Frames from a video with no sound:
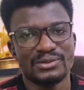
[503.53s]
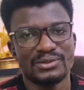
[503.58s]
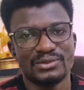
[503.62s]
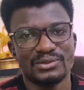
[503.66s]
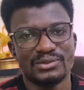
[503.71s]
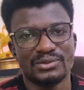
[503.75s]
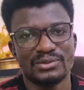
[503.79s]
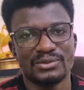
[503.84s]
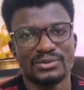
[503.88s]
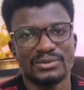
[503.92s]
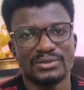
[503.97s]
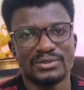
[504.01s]

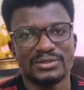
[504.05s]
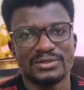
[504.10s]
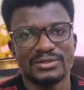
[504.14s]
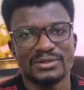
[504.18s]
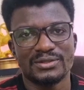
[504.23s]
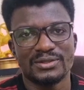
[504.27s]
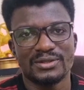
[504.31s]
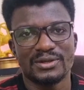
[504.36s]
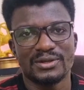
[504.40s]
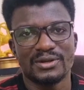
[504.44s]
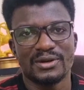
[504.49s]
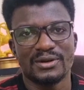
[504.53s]
don't
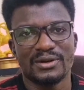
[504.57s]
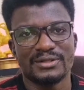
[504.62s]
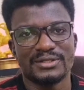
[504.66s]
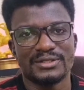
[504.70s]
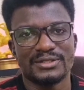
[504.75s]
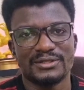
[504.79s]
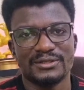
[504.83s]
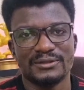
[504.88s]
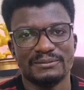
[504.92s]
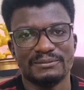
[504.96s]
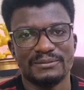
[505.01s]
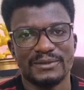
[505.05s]
cause
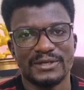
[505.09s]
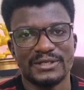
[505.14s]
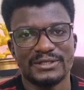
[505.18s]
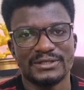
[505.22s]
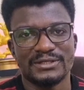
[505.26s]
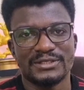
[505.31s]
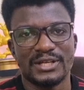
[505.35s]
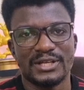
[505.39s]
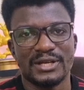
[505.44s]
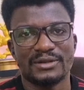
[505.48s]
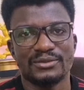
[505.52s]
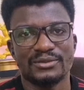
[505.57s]
the first
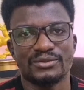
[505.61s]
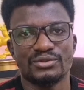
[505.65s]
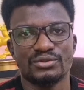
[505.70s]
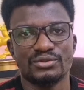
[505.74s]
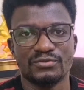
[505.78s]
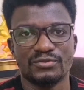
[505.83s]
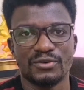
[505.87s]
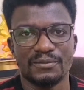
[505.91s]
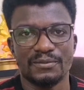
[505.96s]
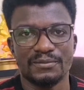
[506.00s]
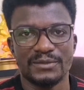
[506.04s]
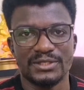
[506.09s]
child to
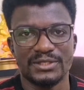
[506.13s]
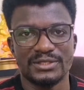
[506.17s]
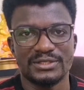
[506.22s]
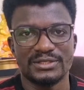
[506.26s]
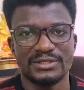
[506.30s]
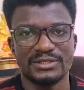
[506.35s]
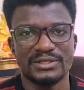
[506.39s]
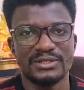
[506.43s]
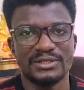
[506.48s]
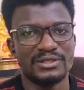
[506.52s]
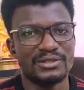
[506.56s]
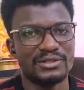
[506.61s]
vomit.
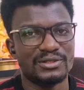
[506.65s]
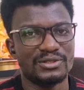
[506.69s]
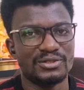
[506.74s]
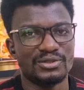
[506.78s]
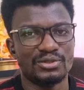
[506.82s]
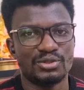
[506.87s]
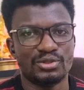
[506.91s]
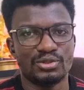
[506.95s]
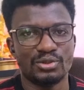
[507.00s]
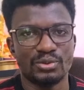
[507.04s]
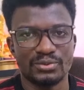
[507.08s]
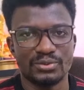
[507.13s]

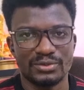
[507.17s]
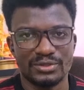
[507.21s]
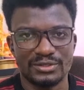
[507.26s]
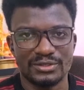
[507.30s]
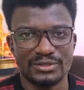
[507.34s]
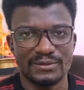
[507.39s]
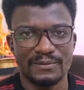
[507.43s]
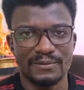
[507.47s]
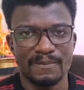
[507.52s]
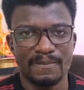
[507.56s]
Don't.